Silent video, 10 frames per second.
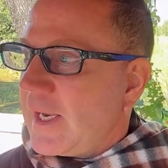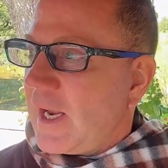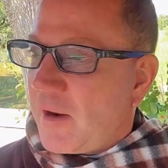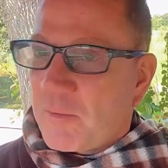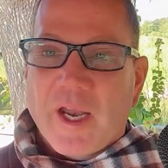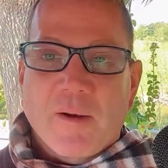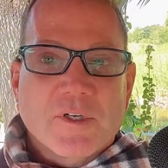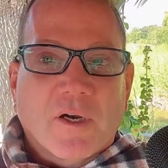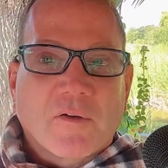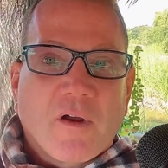I'm glad I'm
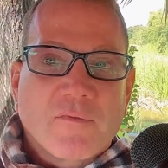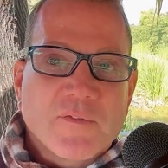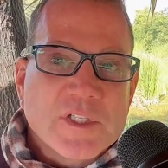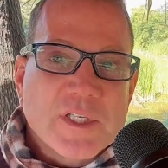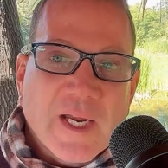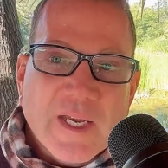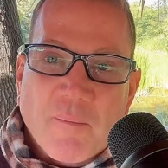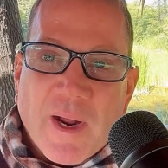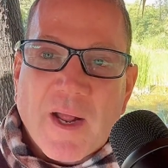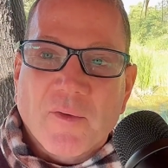tucked off to the side, not
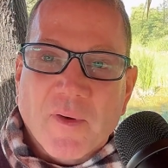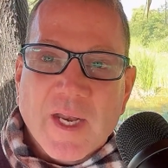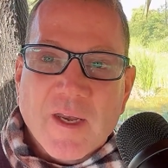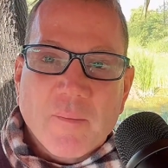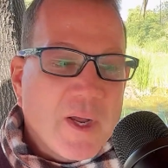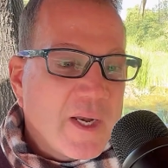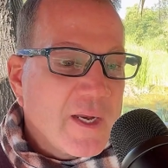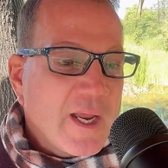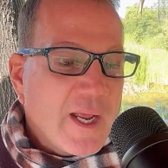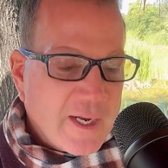bothering
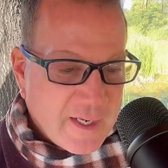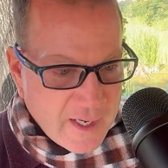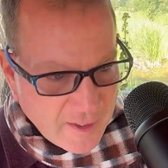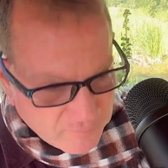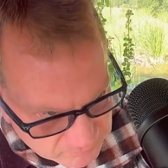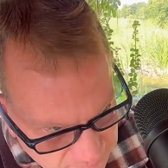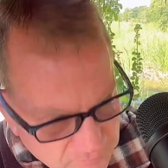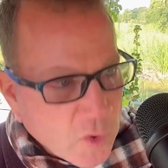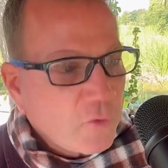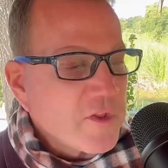anybody. And
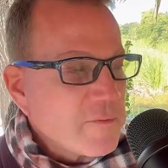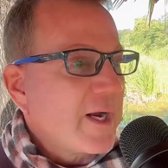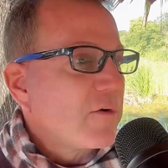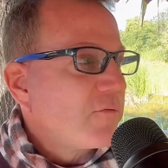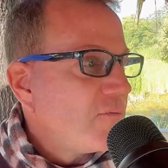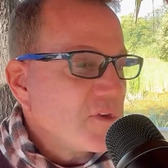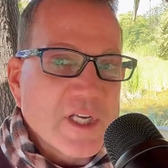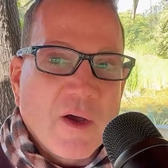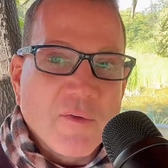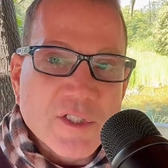hopefully the microphone, the
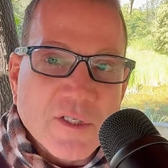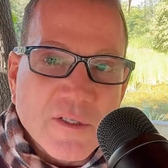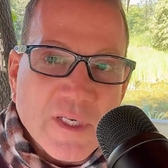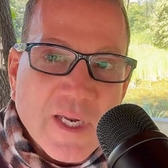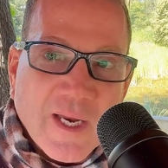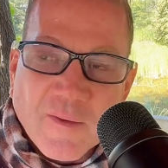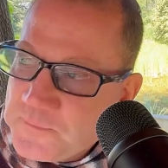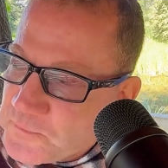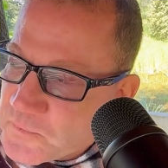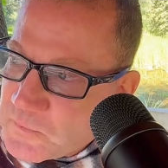sound is good today.
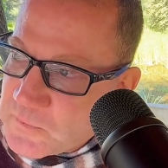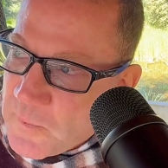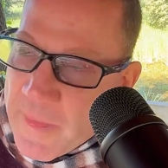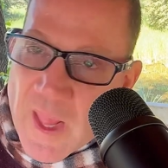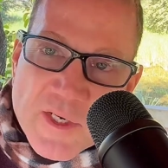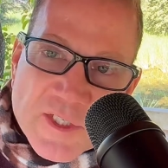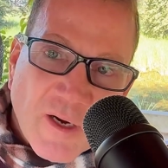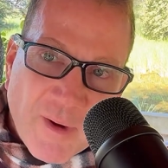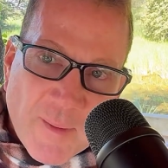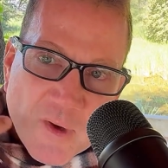
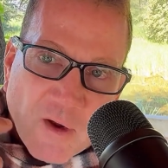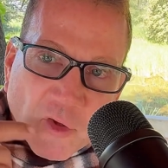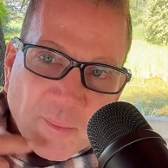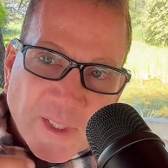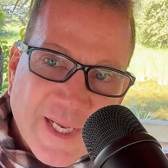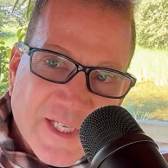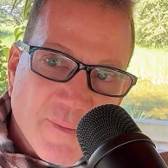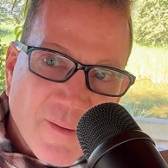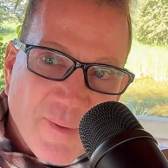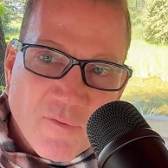Sound might be off a little bit. That's
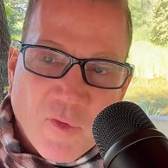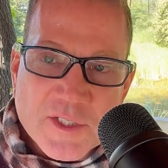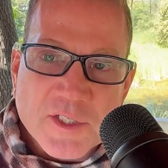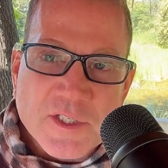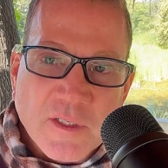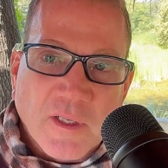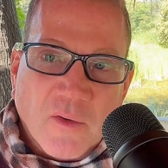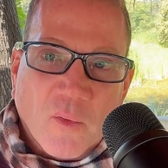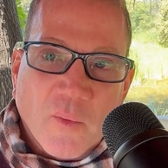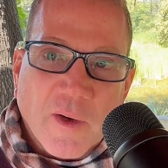me. My voice is still a
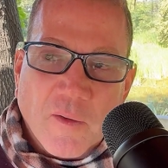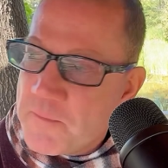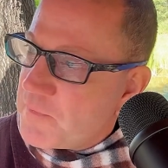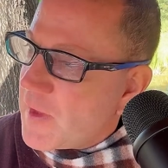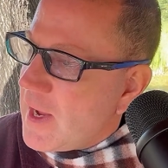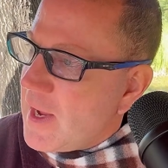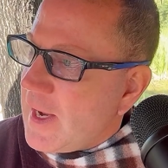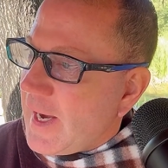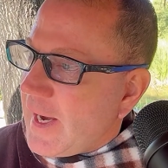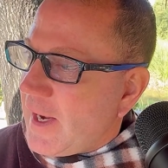little weird.
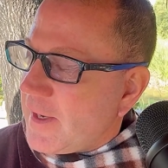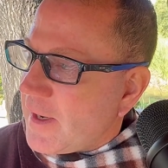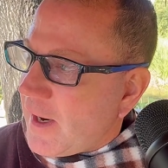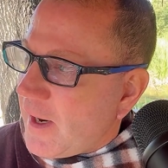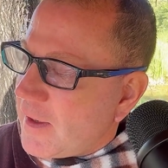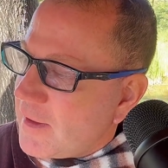And I'm